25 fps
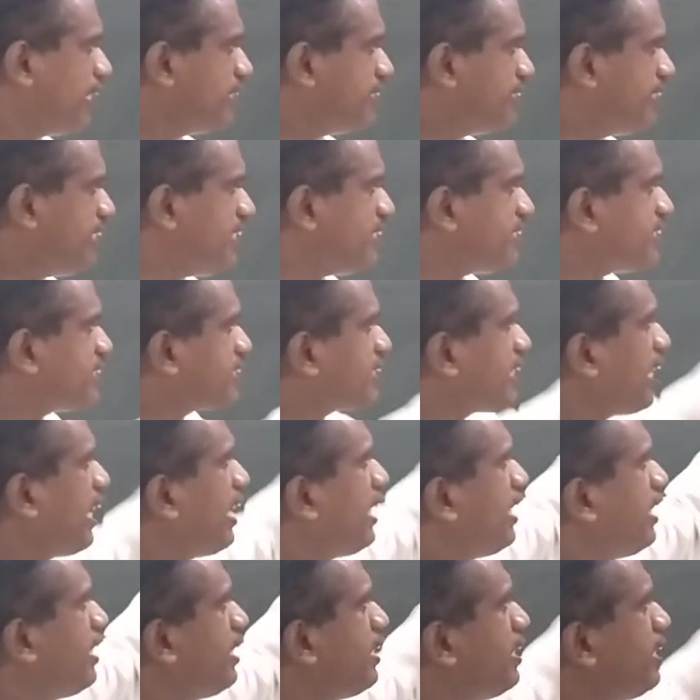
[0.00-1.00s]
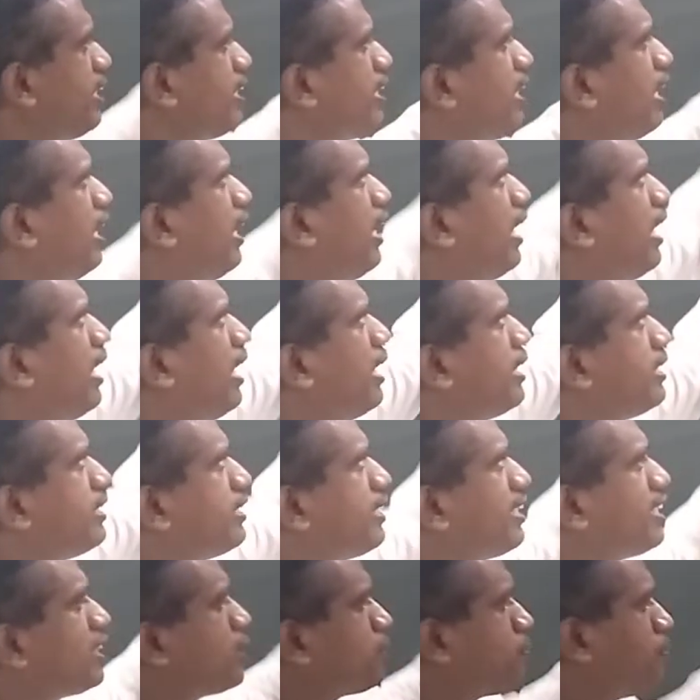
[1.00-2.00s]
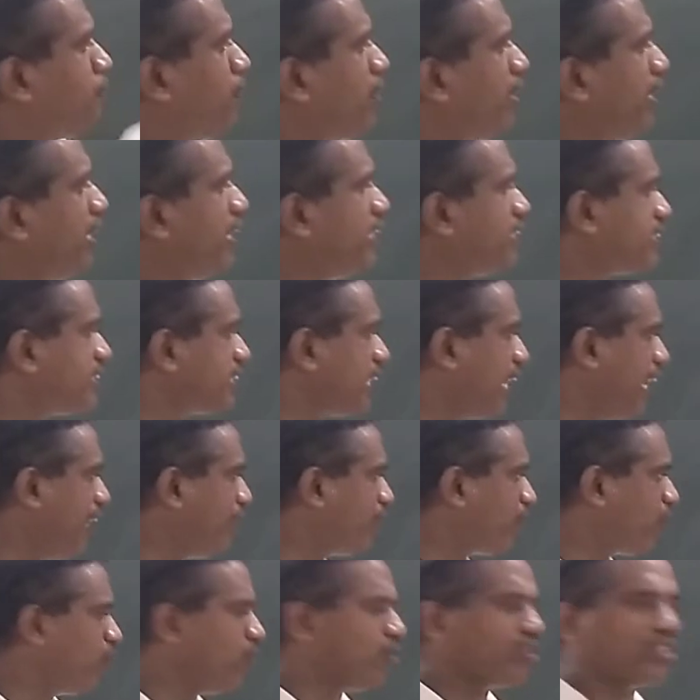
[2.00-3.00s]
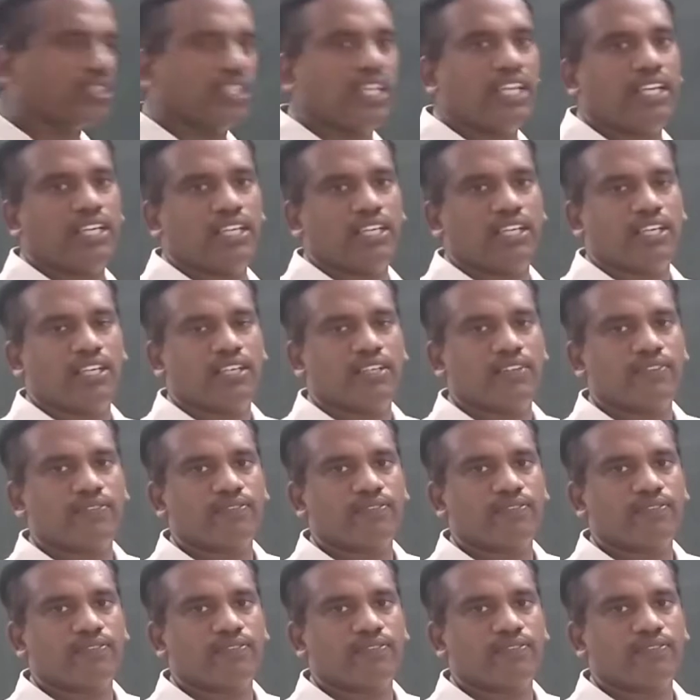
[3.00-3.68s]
These can displace hydrogen.